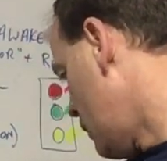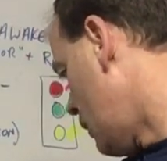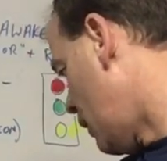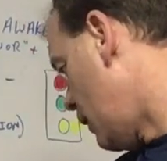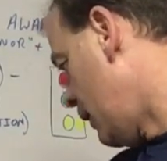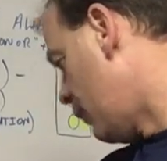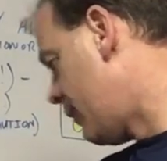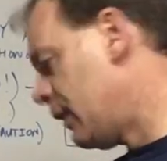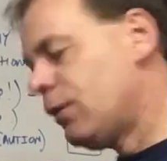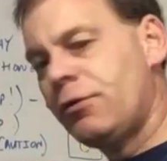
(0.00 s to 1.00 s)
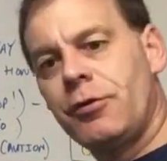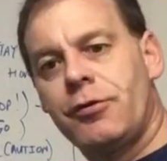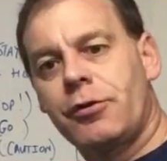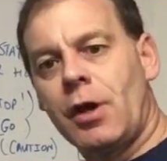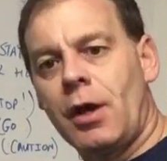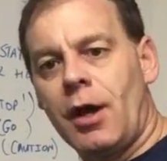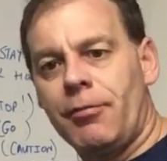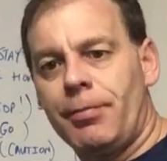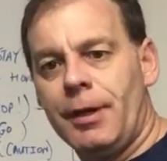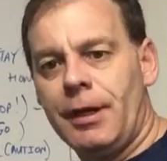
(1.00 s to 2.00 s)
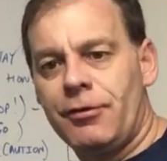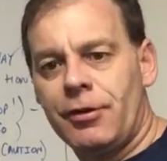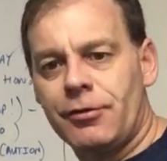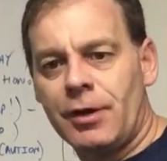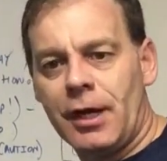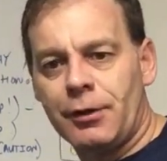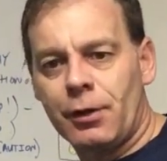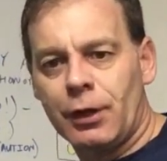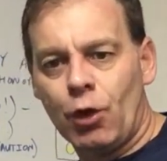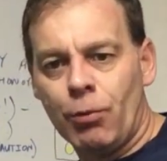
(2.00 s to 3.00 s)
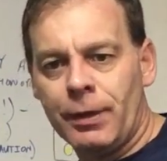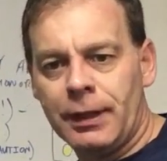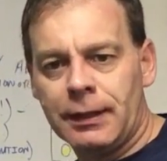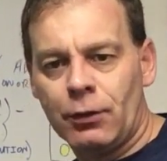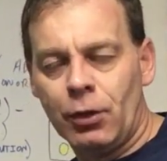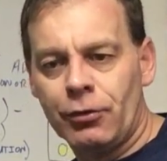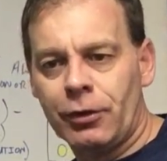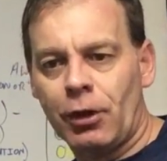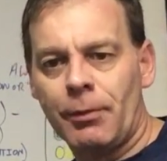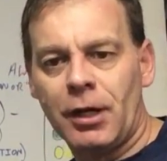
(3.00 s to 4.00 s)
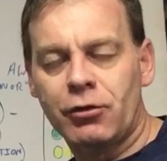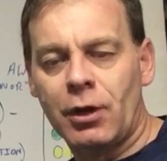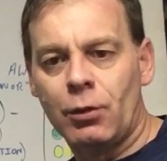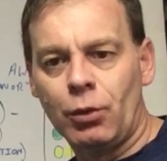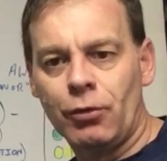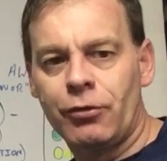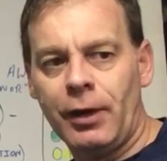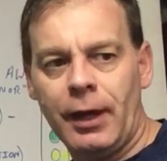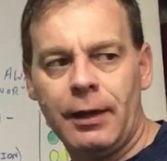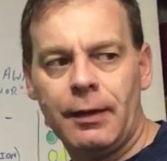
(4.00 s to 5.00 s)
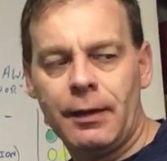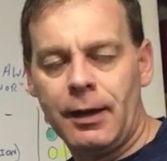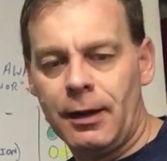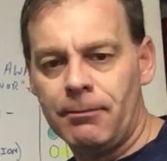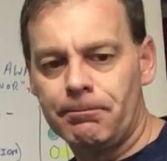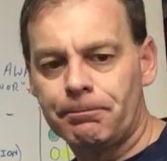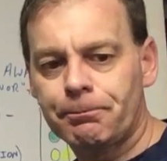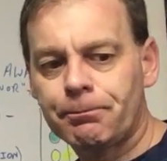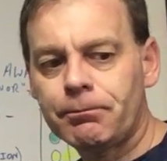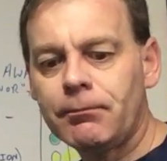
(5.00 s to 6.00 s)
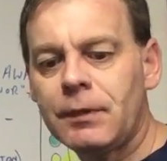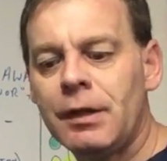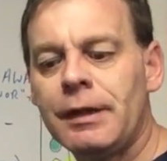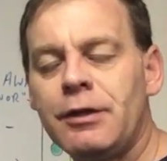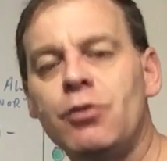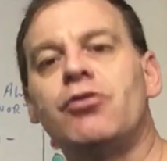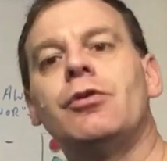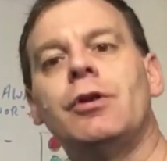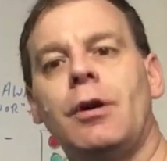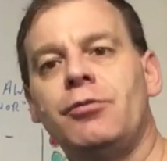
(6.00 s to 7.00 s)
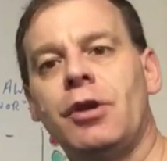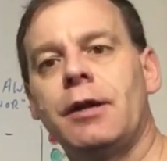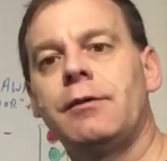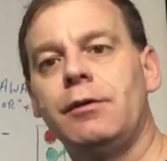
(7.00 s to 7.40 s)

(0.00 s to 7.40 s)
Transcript: The other thing, this is cut off, but it says not during opening and closing. Our mock trial rules say that you shouldn't object.